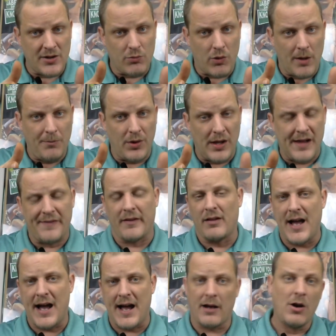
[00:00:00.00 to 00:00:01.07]
in the Rumble on the
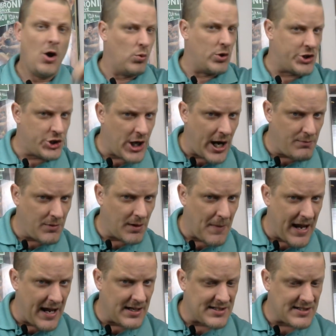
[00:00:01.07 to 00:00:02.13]
line, with Shane
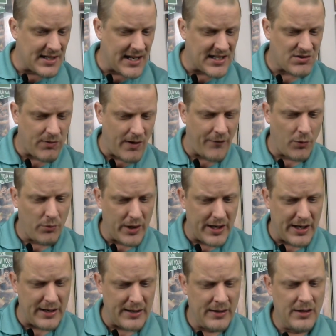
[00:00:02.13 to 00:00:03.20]
McMahon as the guest
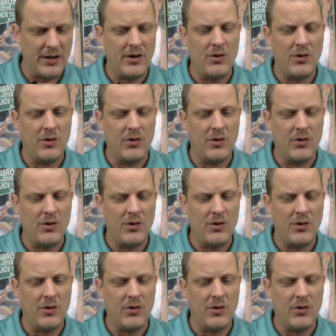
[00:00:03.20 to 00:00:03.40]
referee,